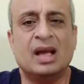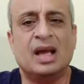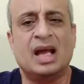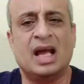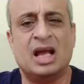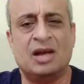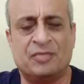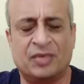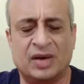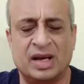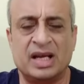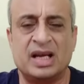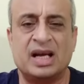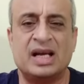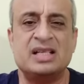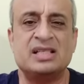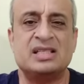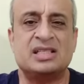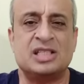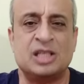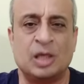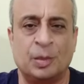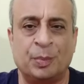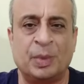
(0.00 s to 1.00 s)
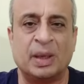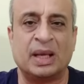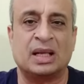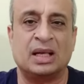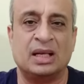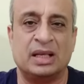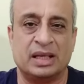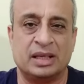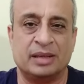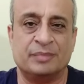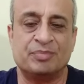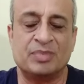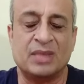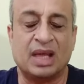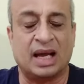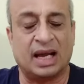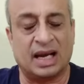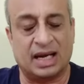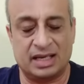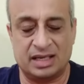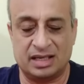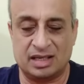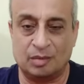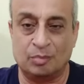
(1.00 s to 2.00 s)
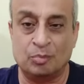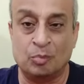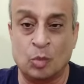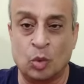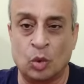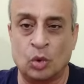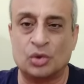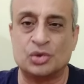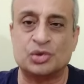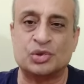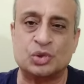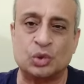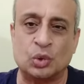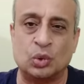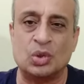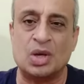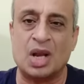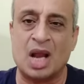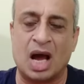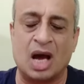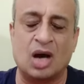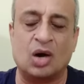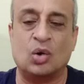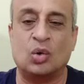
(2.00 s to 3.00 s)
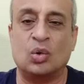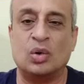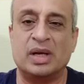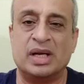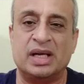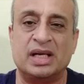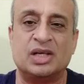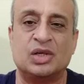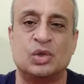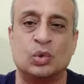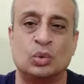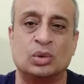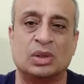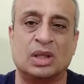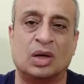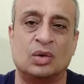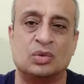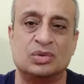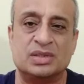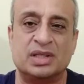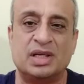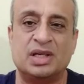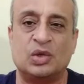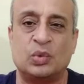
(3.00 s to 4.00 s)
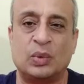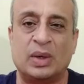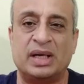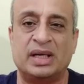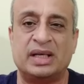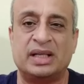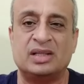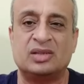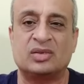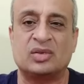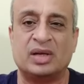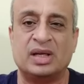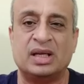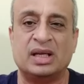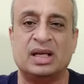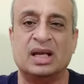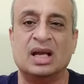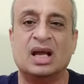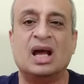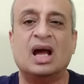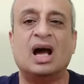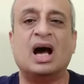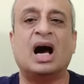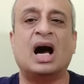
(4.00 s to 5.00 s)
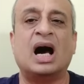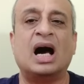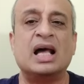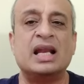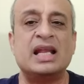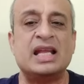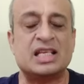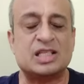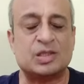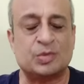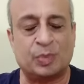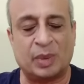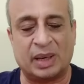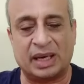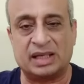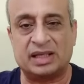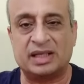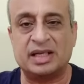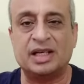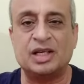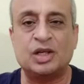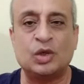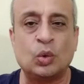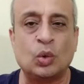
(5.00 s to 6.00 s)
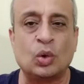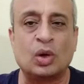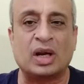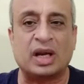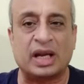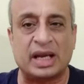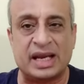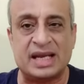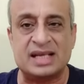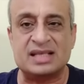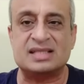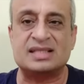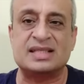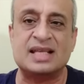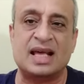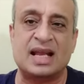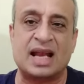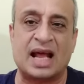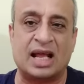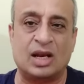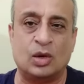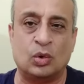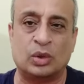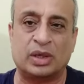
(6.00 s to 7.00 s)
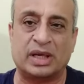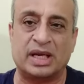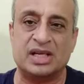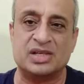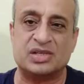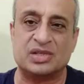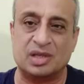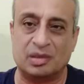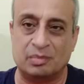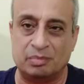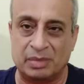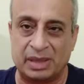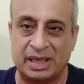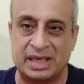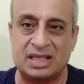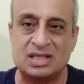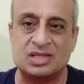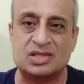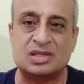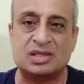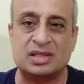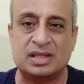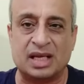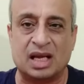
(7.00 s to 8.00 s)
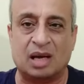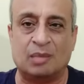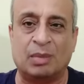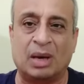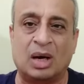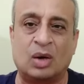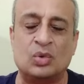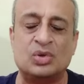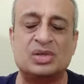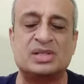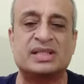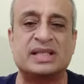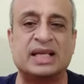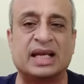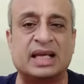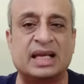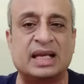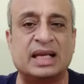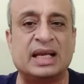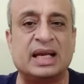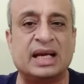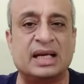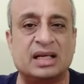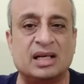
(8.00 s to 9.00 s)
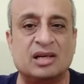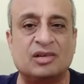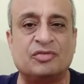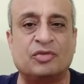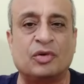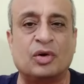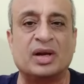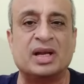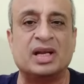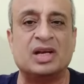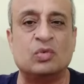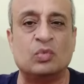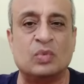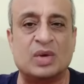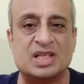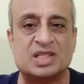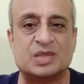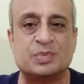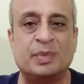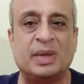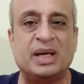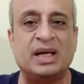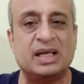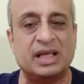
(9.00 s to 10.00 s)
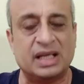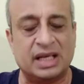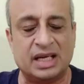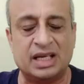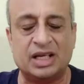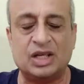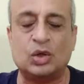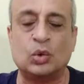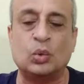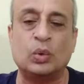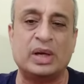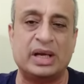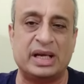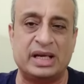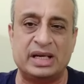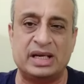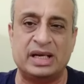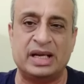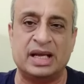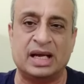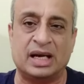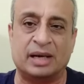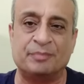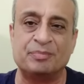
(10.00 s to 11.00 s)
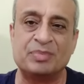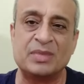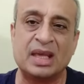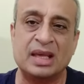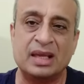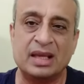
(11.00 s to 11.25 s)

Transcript: FIIs typically and more so now in 2023 are expected to raise their allocation means the amount segregated for investment into India.